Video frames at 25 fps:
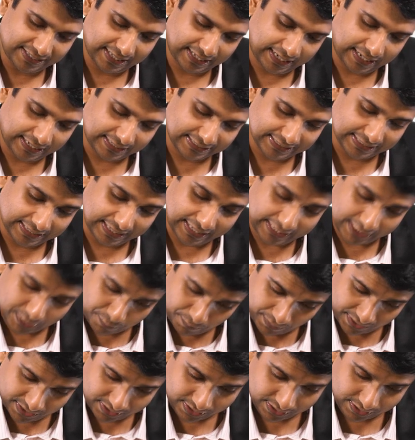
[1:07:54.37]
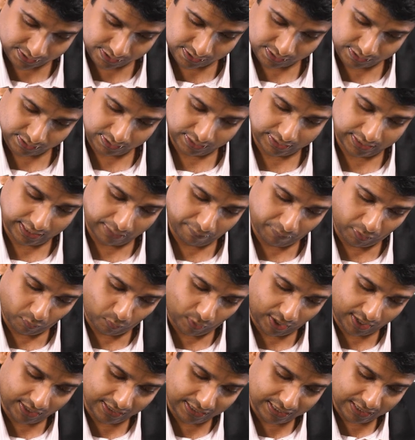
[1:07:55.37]
there are certain expenses. Number
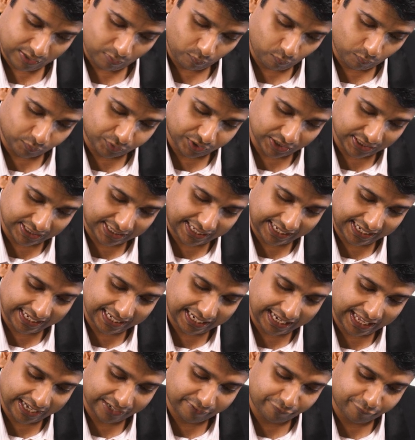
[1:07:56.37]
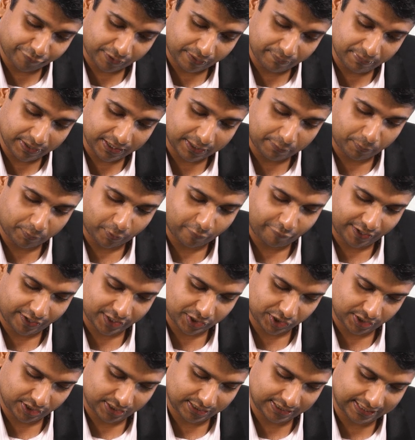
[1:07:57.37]
one, 13 lakh from her
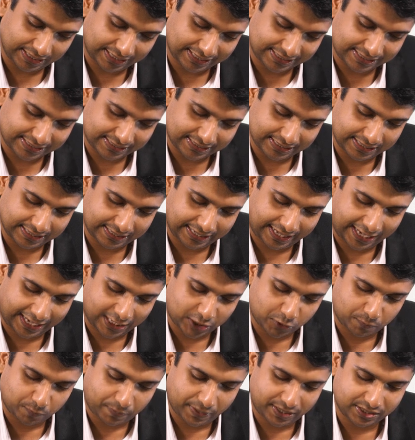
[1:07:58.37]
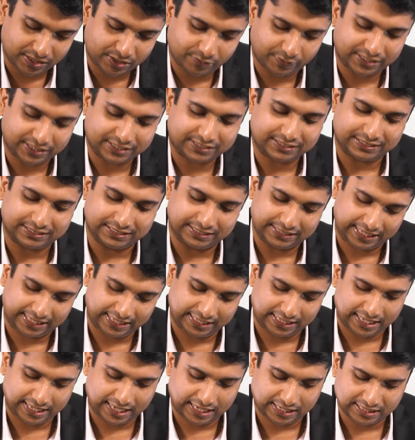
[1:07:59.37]
profession. There is an expense which is
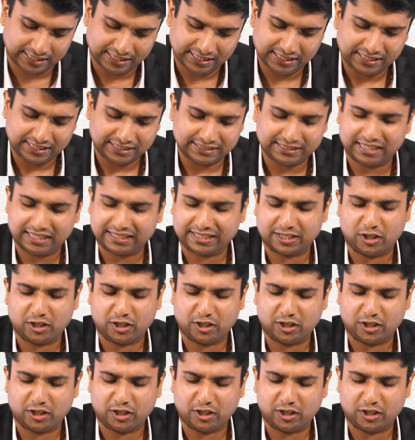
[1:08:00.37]
13 lakh. That